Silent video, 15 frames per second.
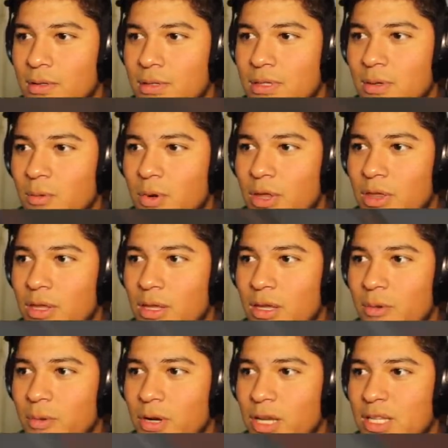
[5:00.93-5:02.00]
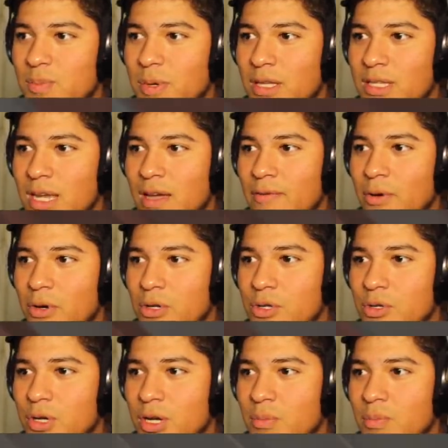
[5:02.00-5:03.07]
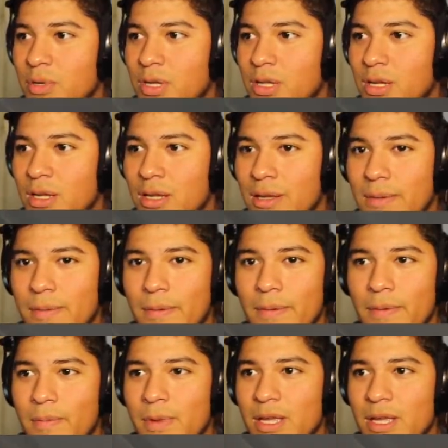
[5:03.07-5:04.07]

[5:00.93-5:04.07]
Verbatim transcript: It's the one thing you wouldn't expect to have on a truck, but it